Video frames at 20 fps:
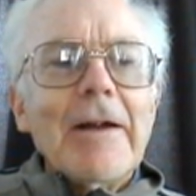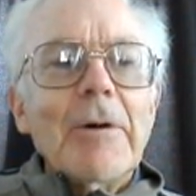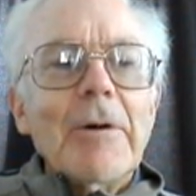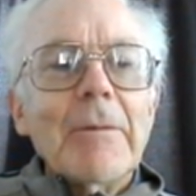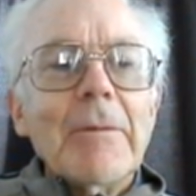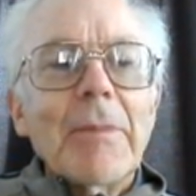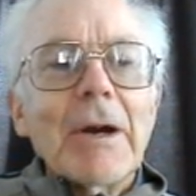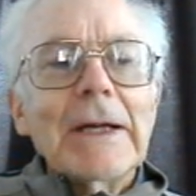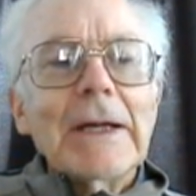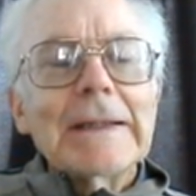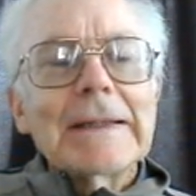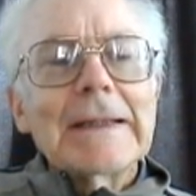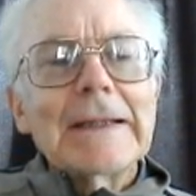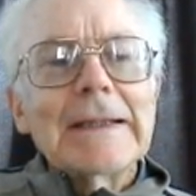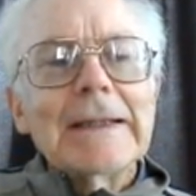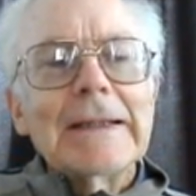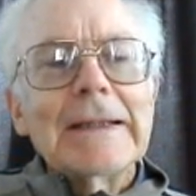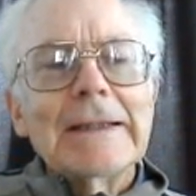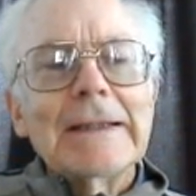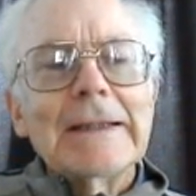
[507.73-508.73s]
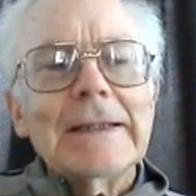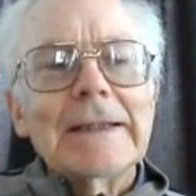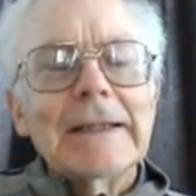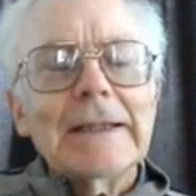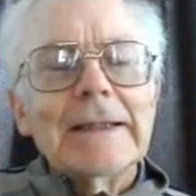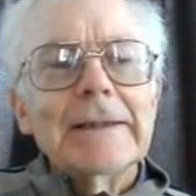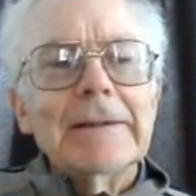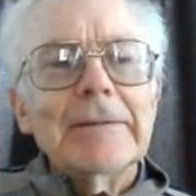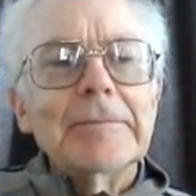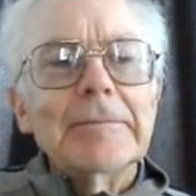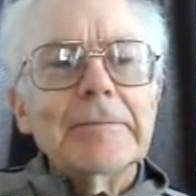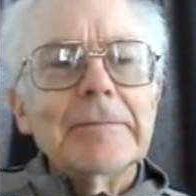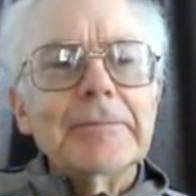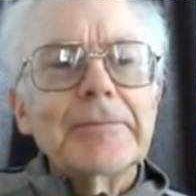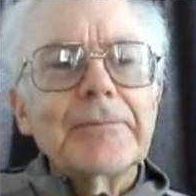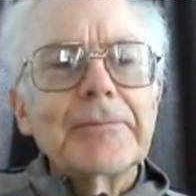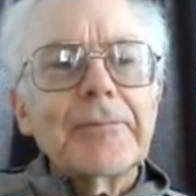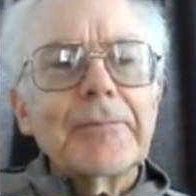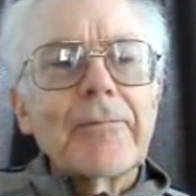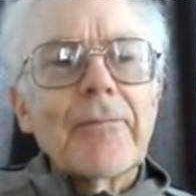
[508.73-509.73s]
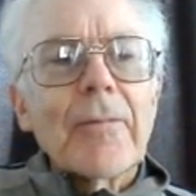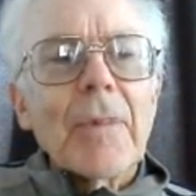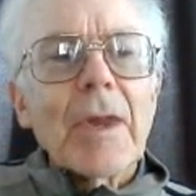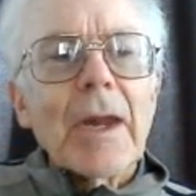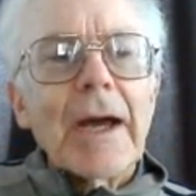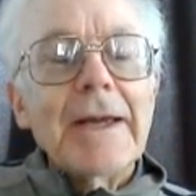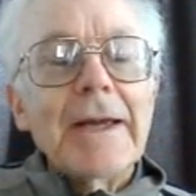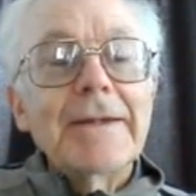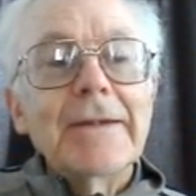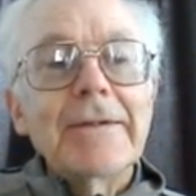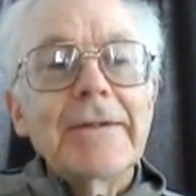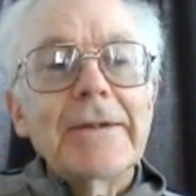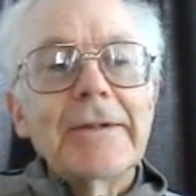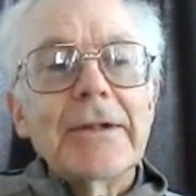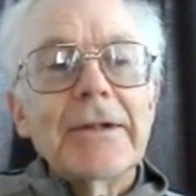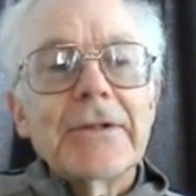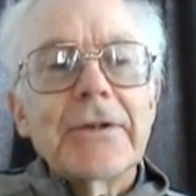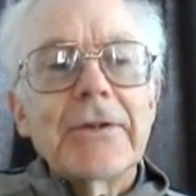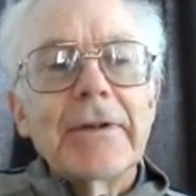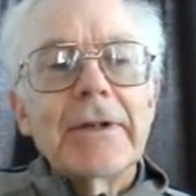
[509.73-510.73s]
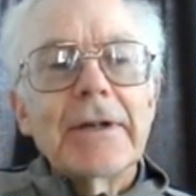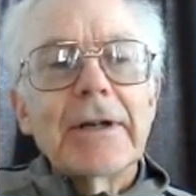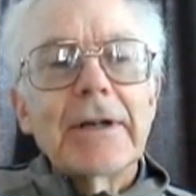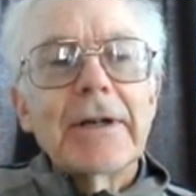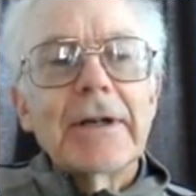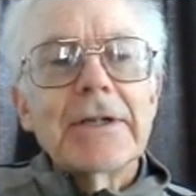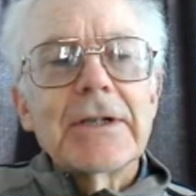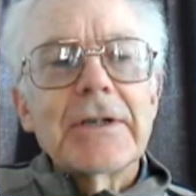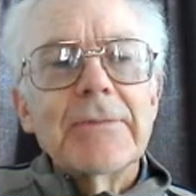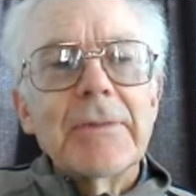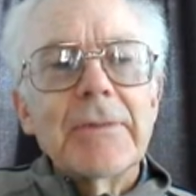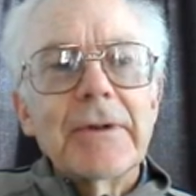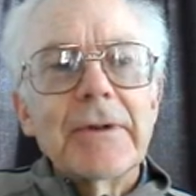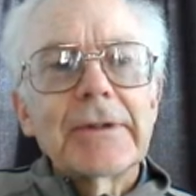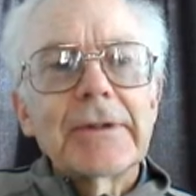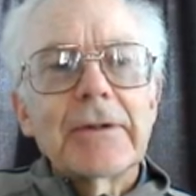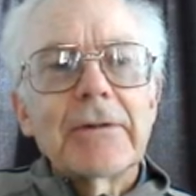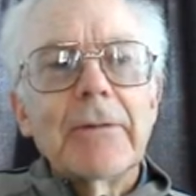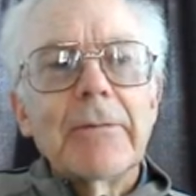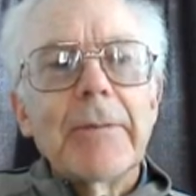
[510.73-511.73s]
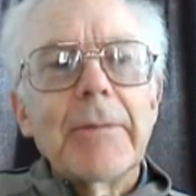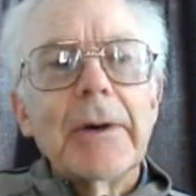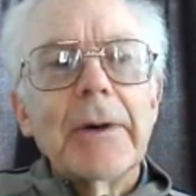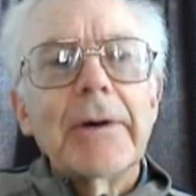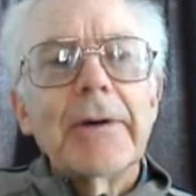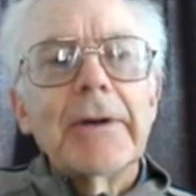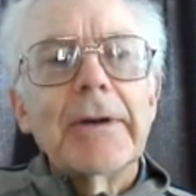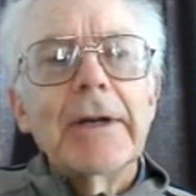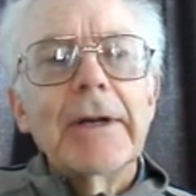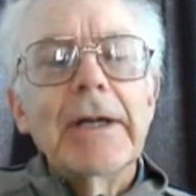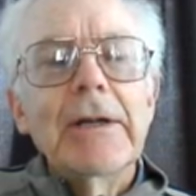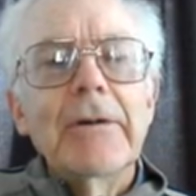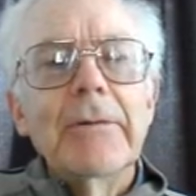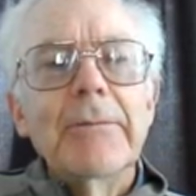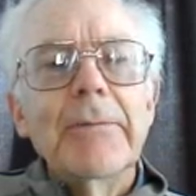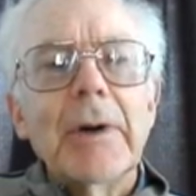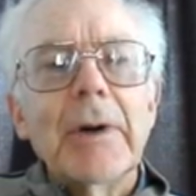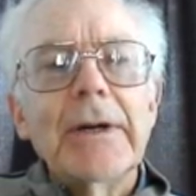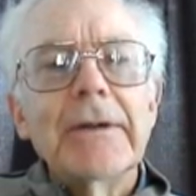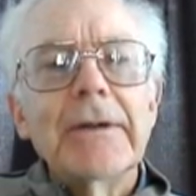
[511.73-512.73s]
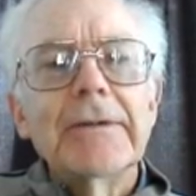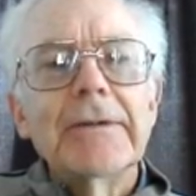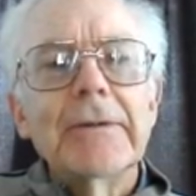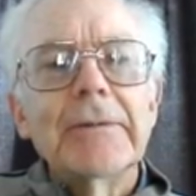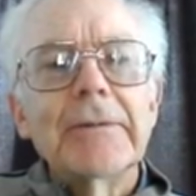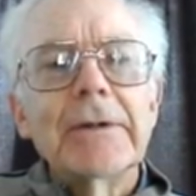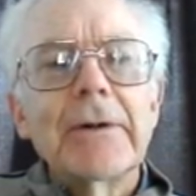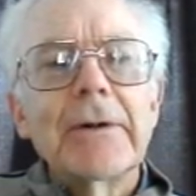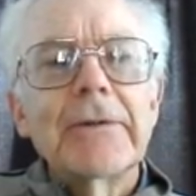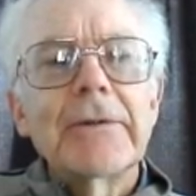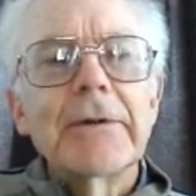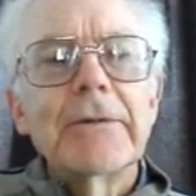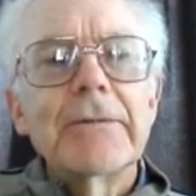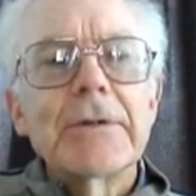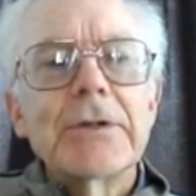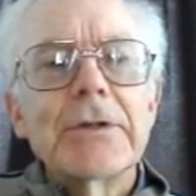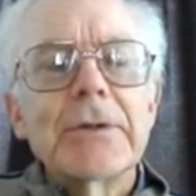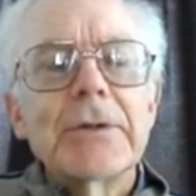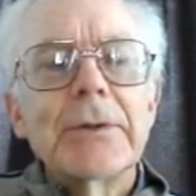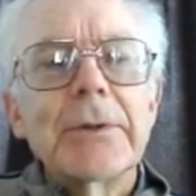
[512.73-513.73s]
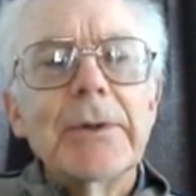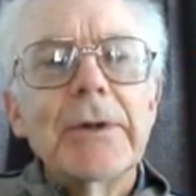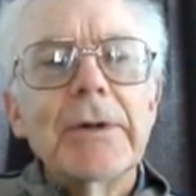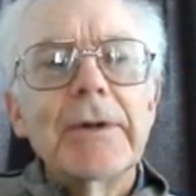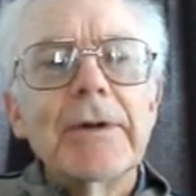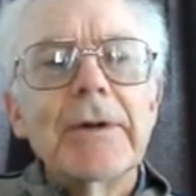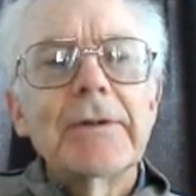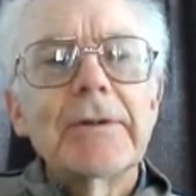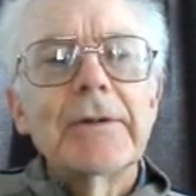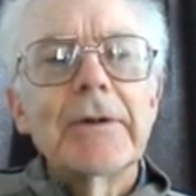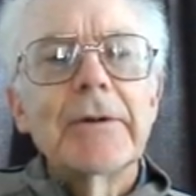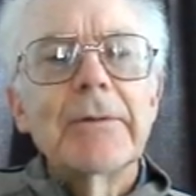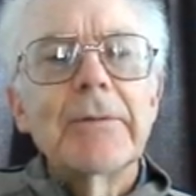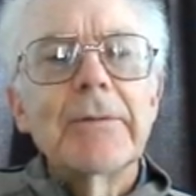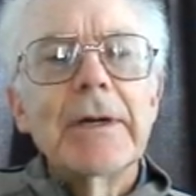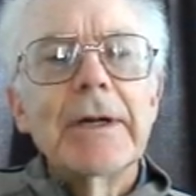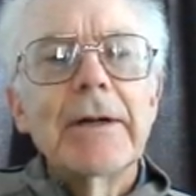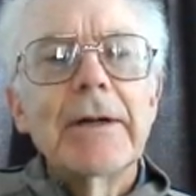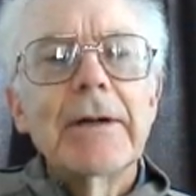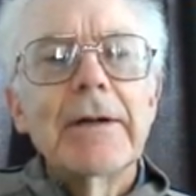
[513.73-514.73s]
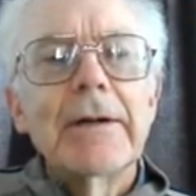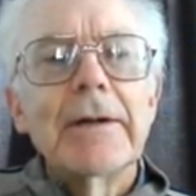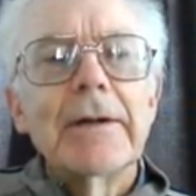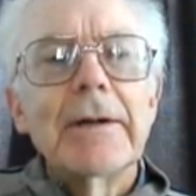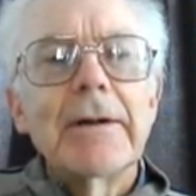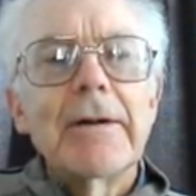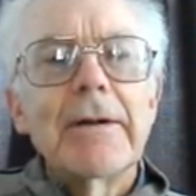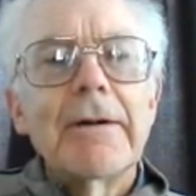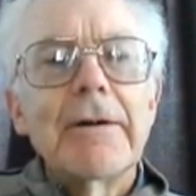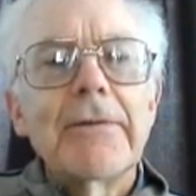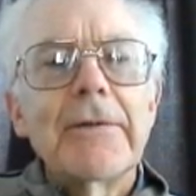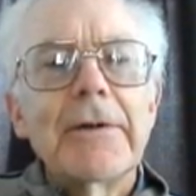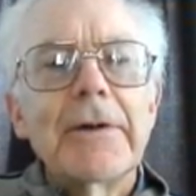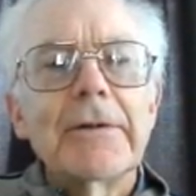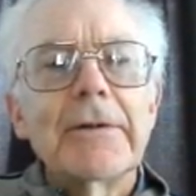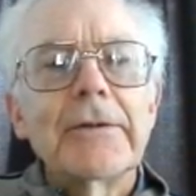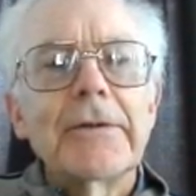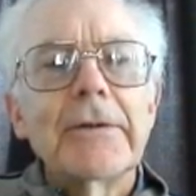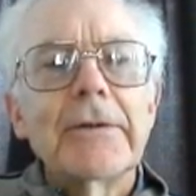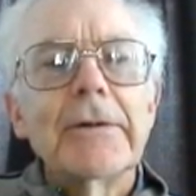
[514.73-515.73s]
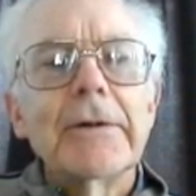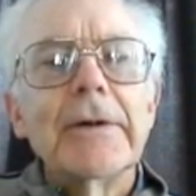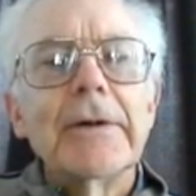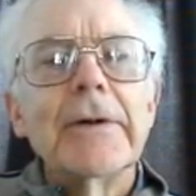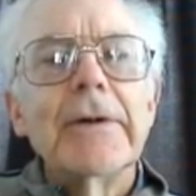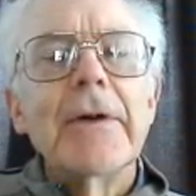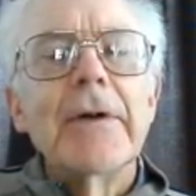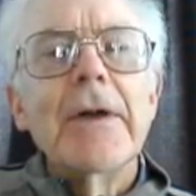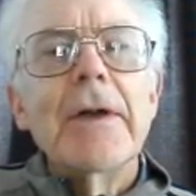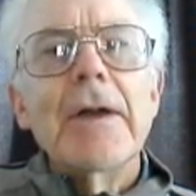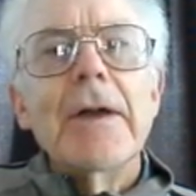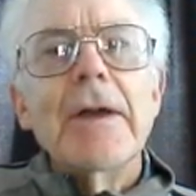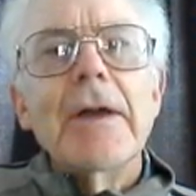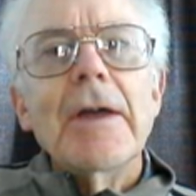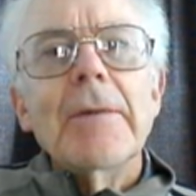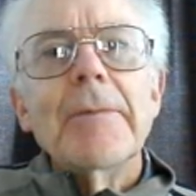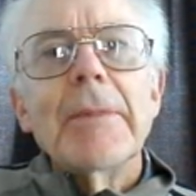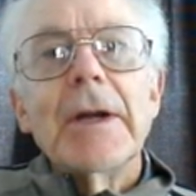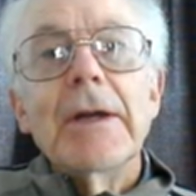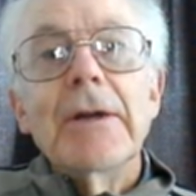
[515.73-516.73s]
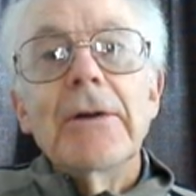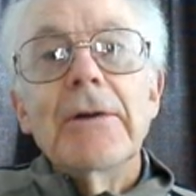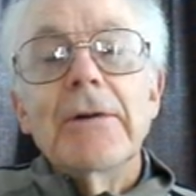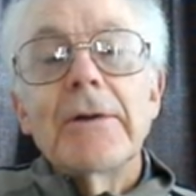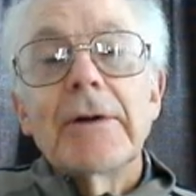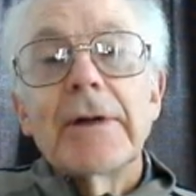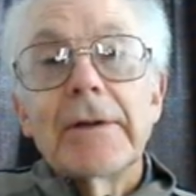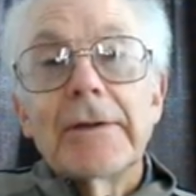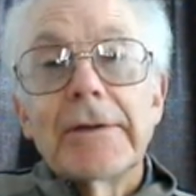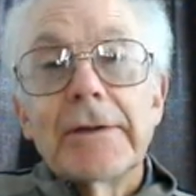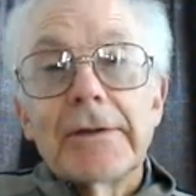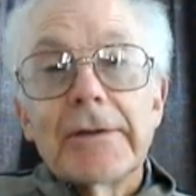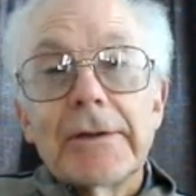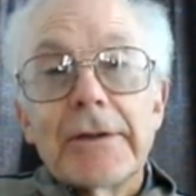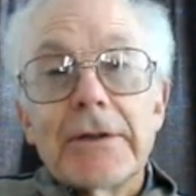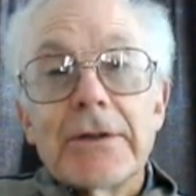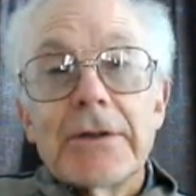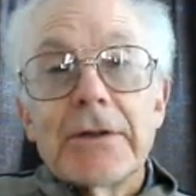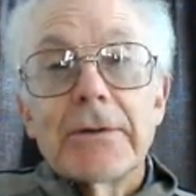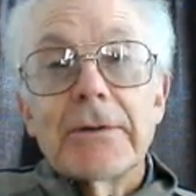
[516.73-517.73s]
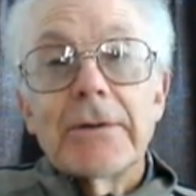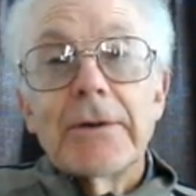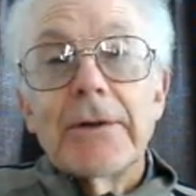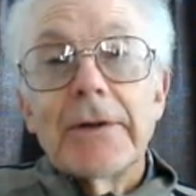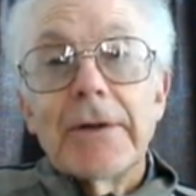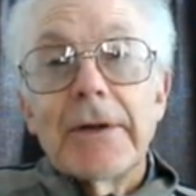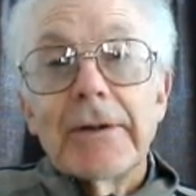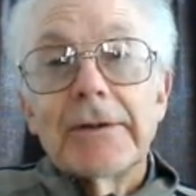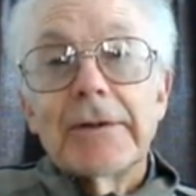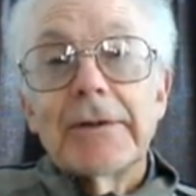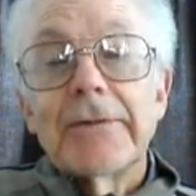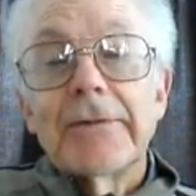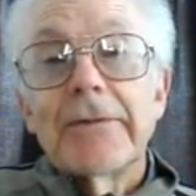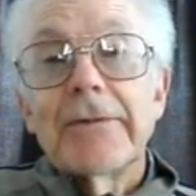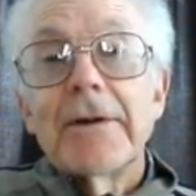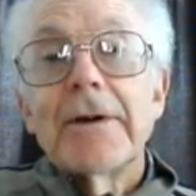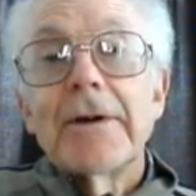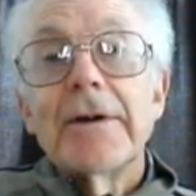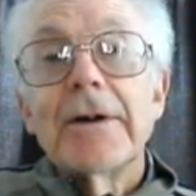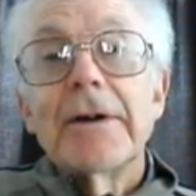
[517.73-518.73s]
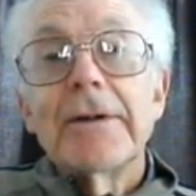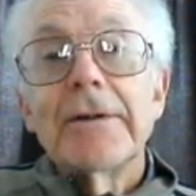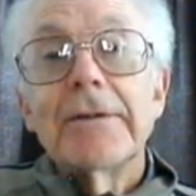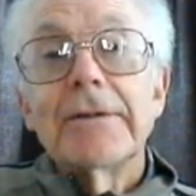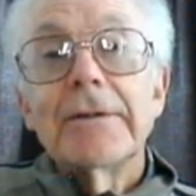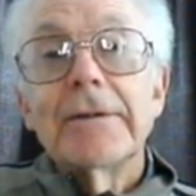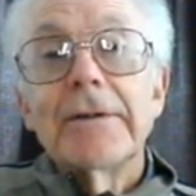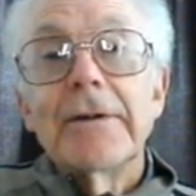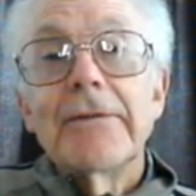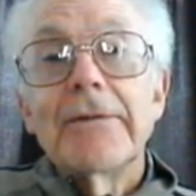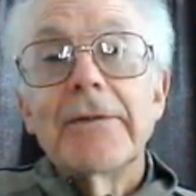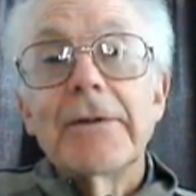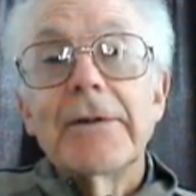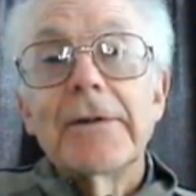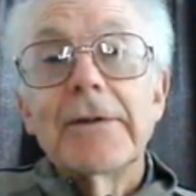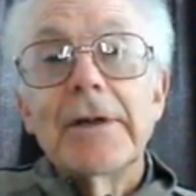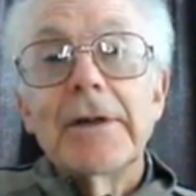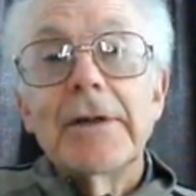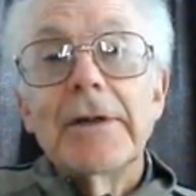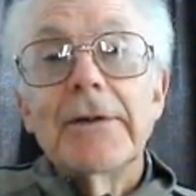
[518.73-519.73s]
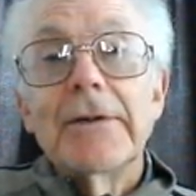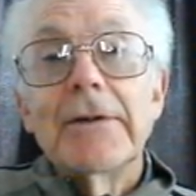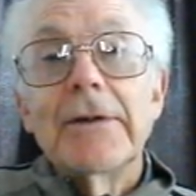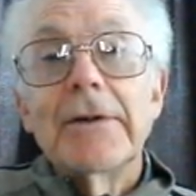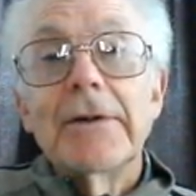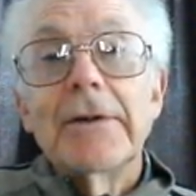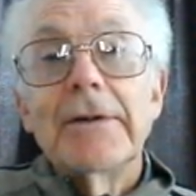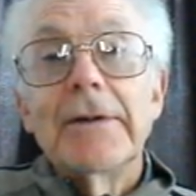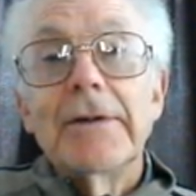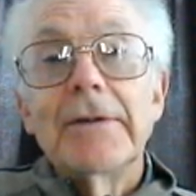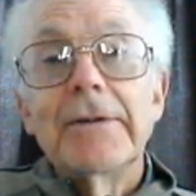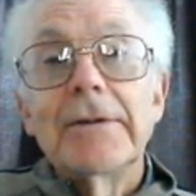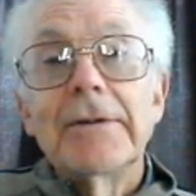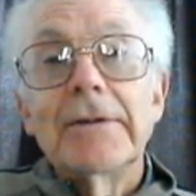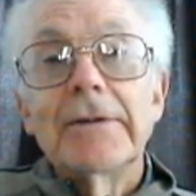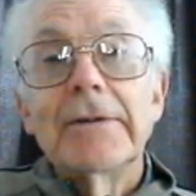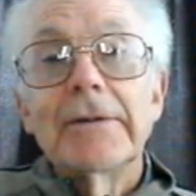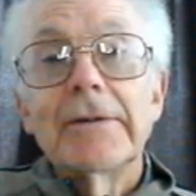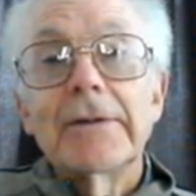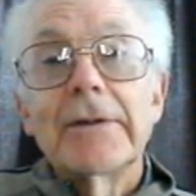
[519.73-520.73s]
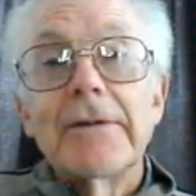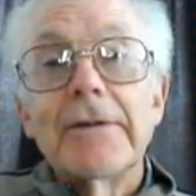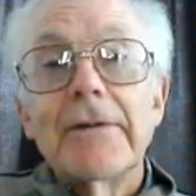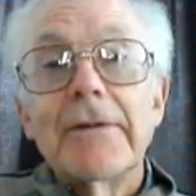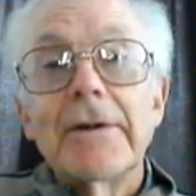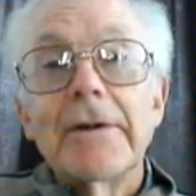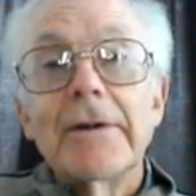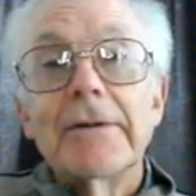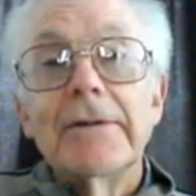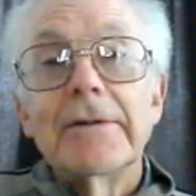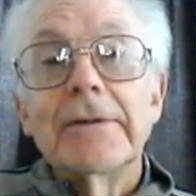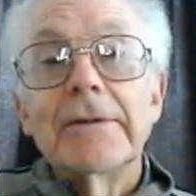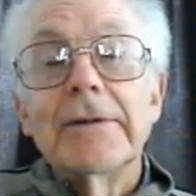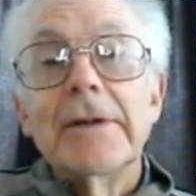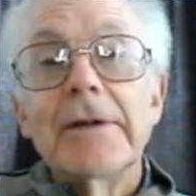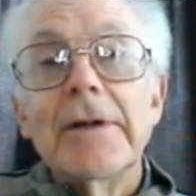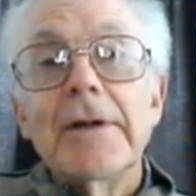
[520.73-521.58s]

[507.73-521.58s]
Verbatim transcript: William Blake, um, 18th century English mystical poet, he who binds himself to a joy does the winged life destroyer. But he who kisses the joy as it flies lives in eternity's sunrise.